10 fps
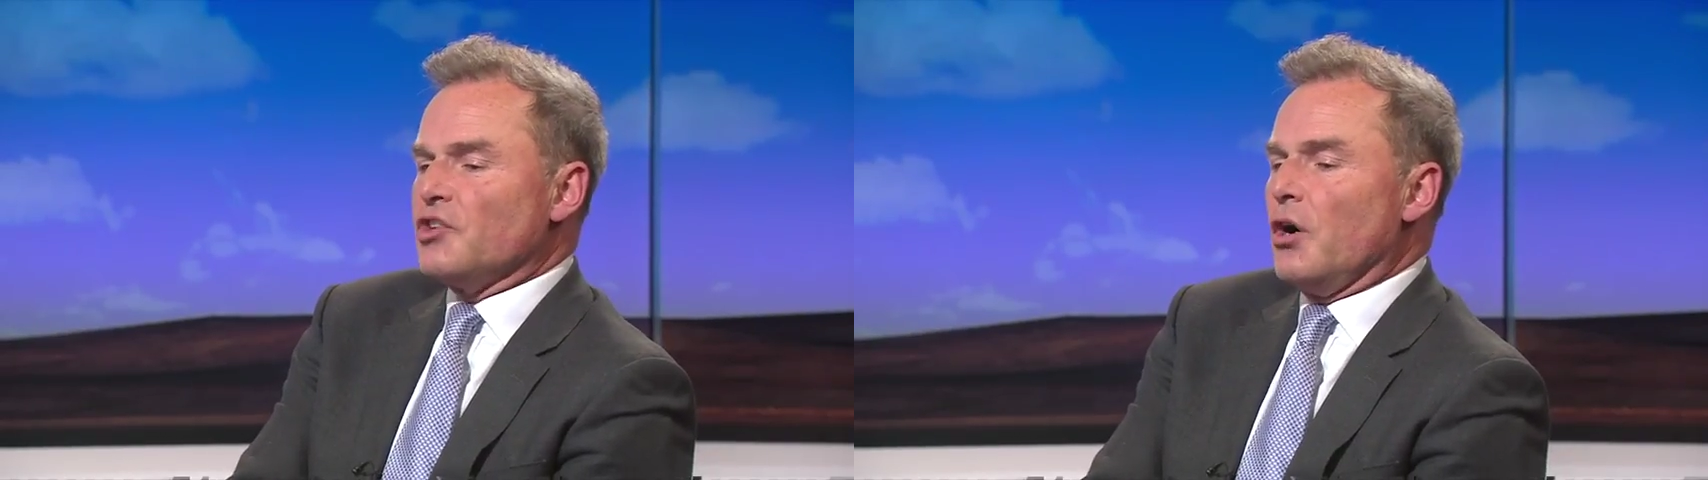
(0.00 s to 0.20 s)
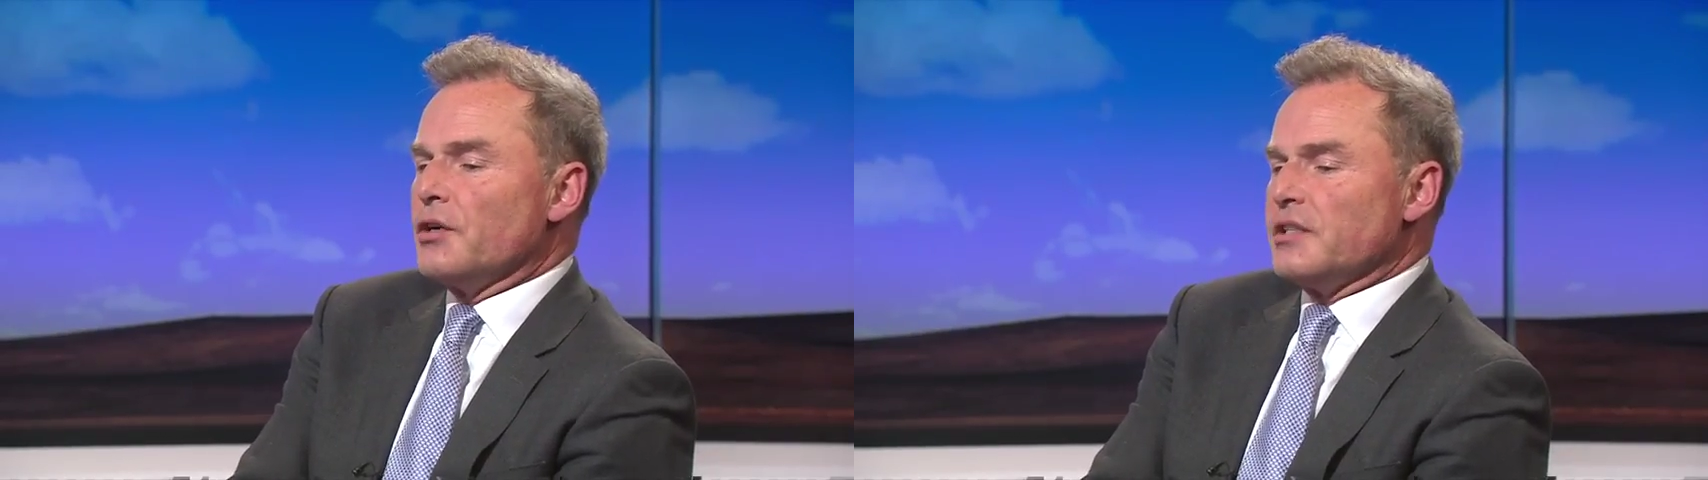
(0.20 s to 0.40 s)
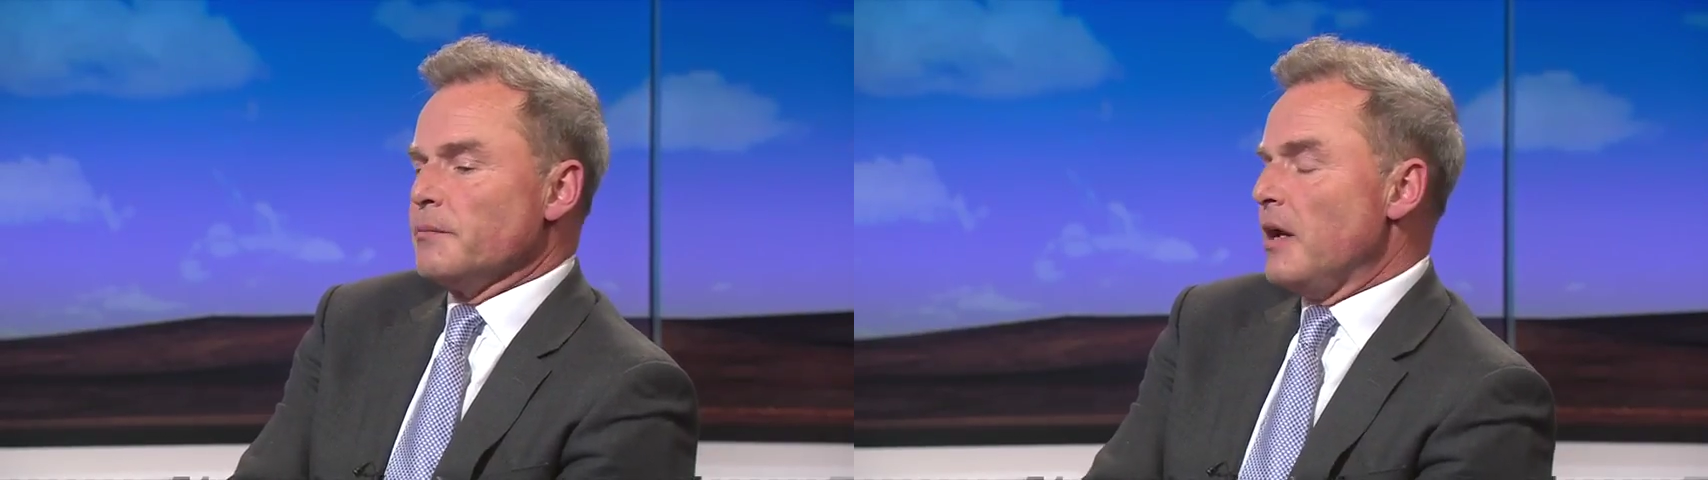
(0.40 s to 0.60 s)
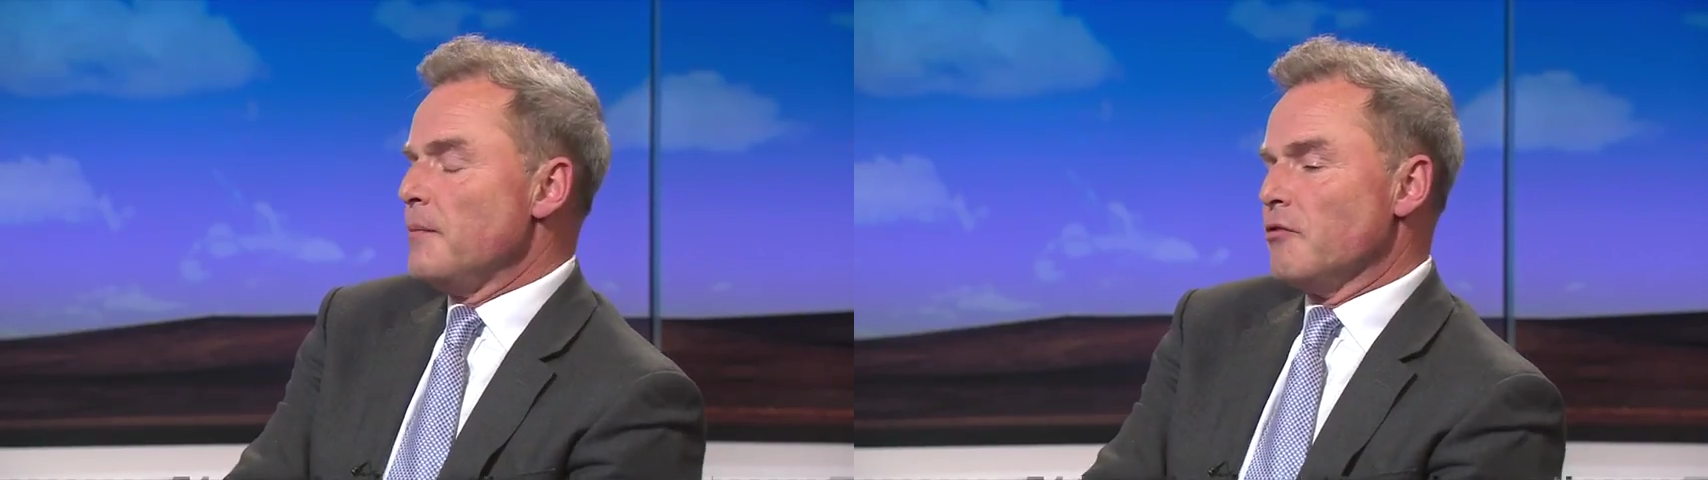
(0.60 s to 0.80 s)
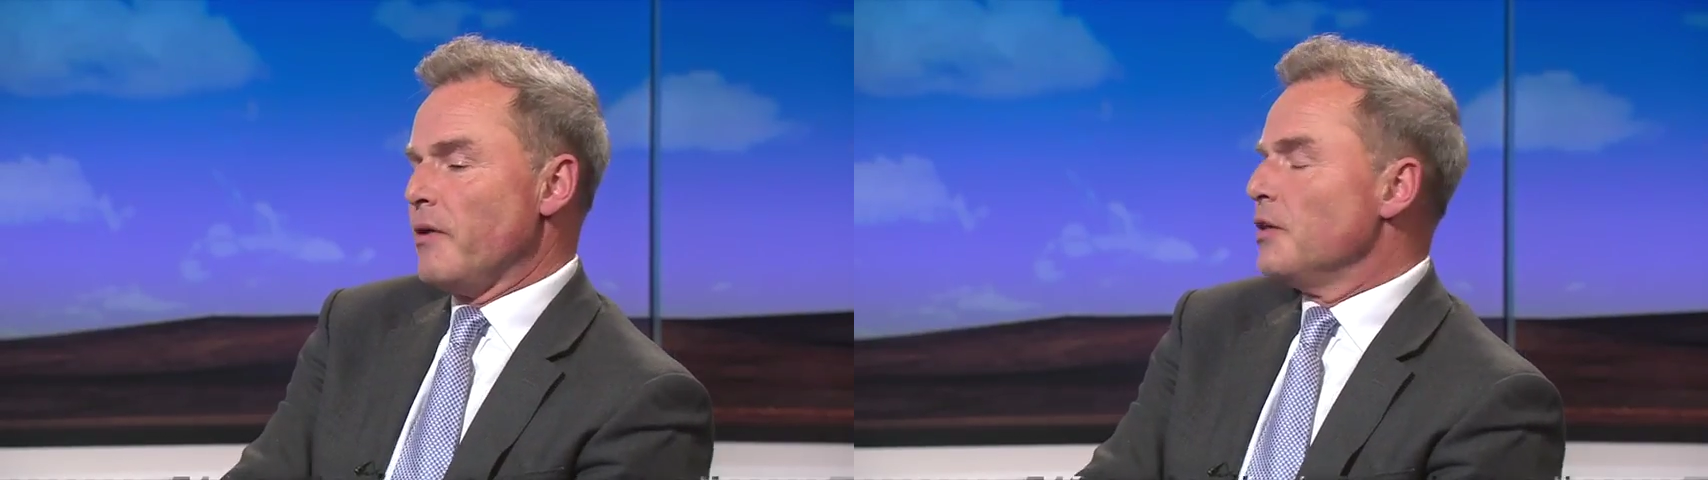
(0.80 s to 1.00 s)
targeting
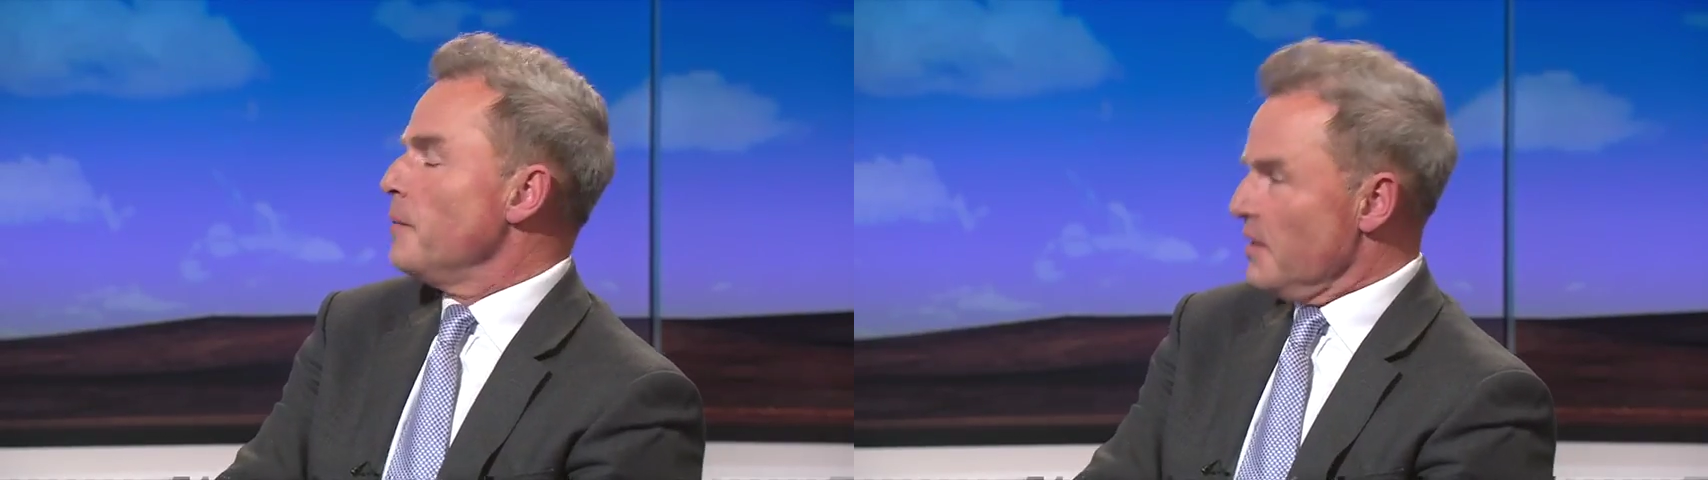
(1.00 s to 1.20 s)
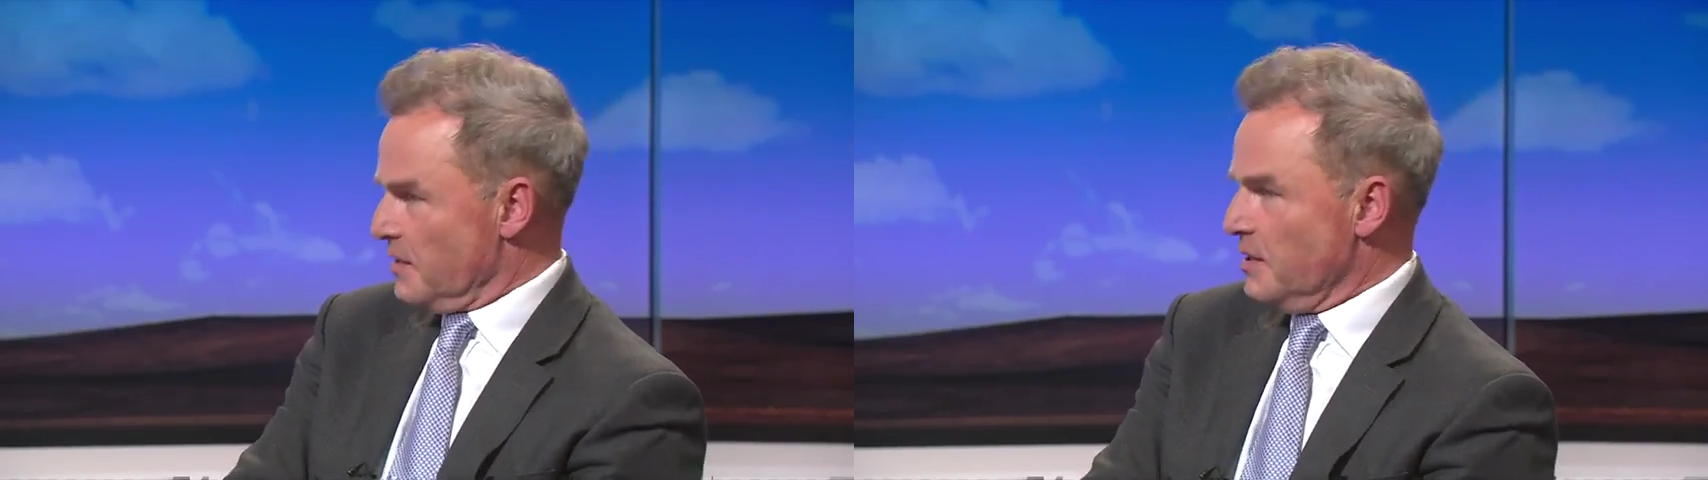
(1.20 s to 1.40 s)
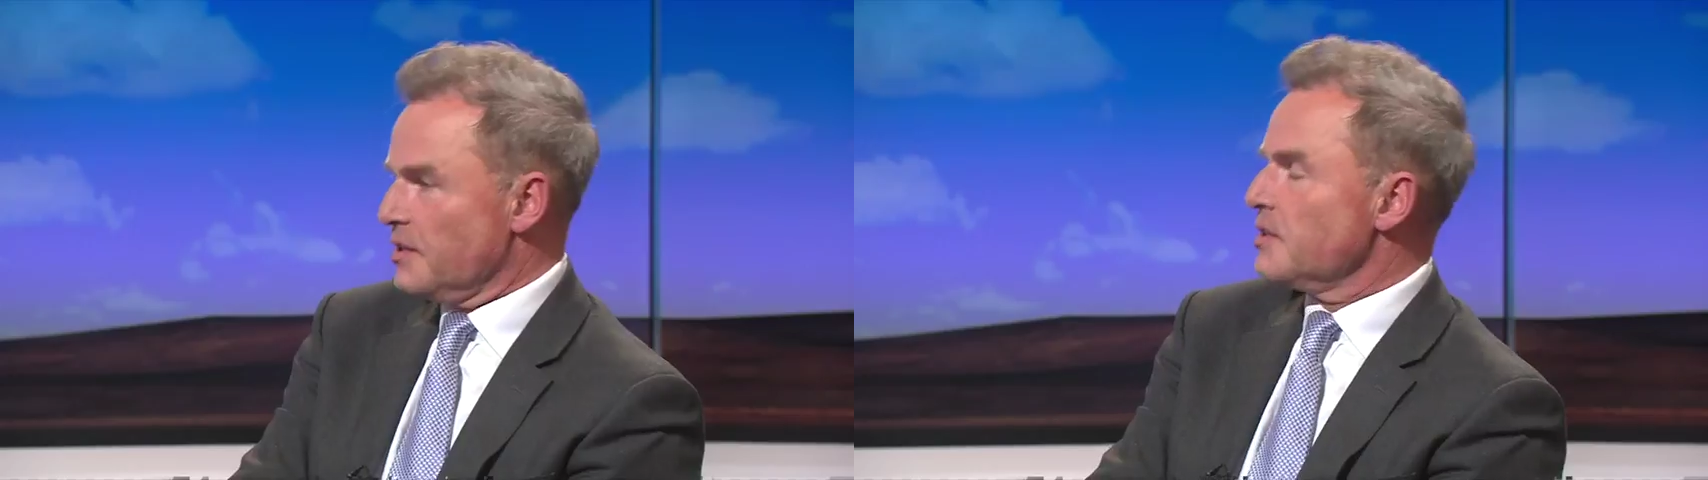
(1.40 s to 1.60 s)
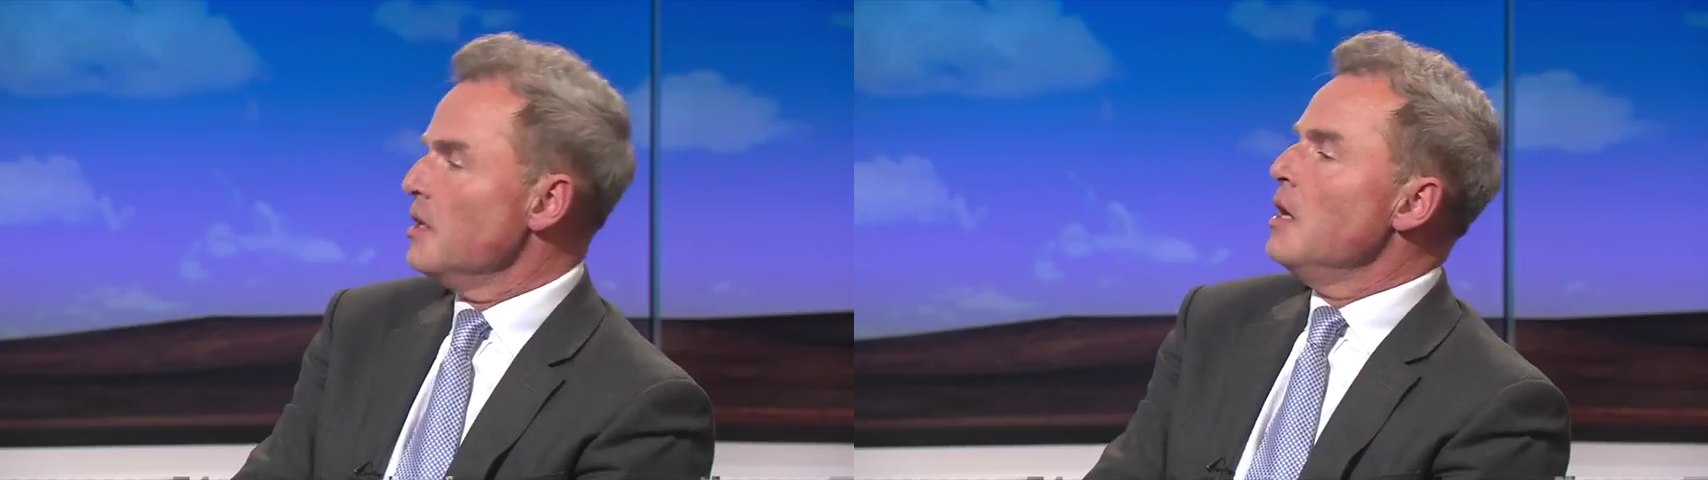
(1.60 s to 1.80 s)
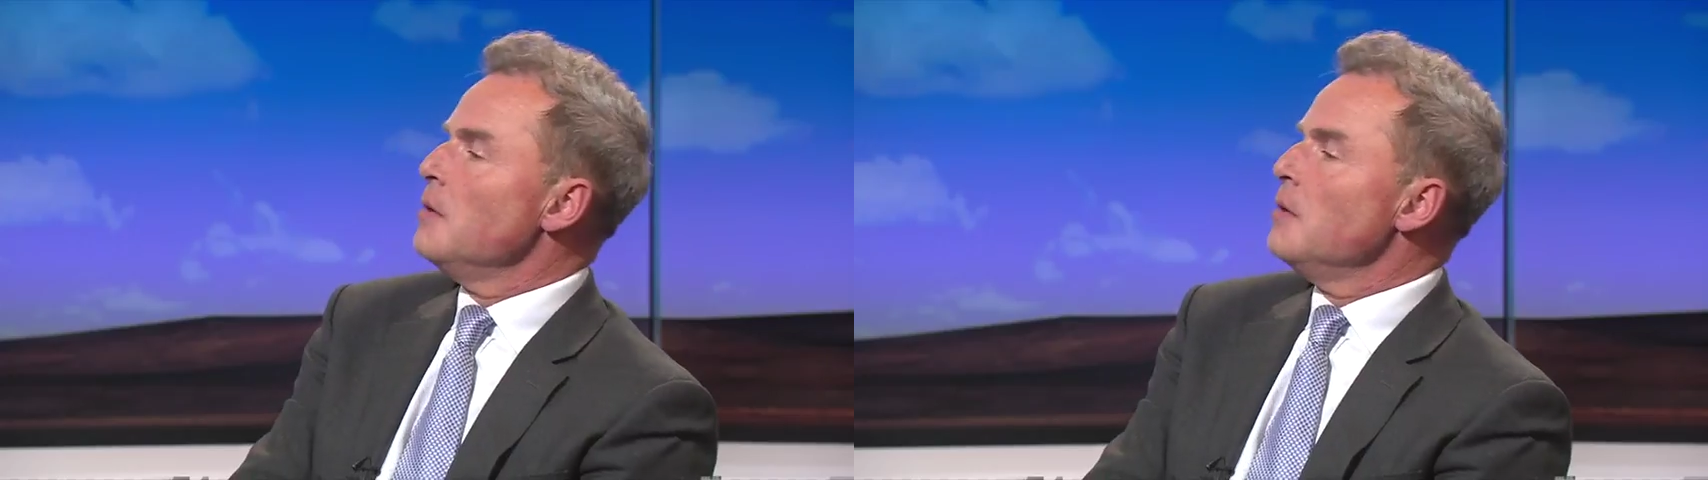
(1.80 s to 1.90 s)
maybe around about six